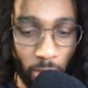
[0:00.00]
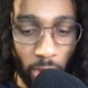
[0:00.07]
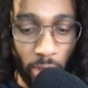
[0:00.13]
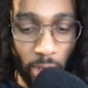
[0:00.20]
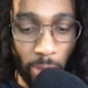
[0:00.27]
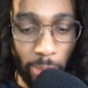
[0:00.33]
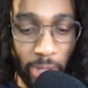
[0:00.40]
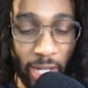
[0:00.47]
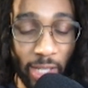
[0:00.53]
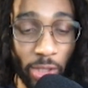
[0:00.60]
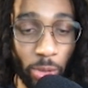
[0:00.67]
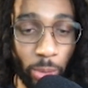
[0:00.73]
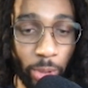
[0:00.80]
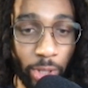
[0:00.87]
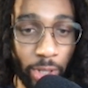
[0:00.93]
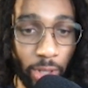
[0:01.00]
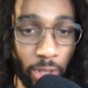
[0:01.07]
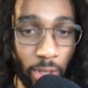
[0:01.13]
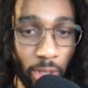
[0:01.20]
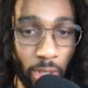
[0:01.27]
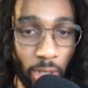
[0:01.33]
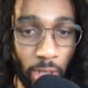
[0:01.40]
The password
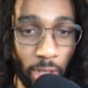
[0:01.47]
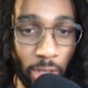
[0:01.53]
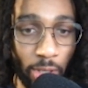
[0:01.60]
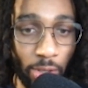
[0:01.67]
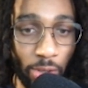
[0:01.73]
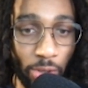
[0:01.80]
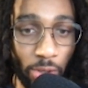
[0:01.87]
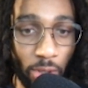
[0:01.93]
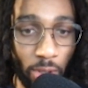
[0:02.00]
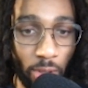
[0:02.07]
is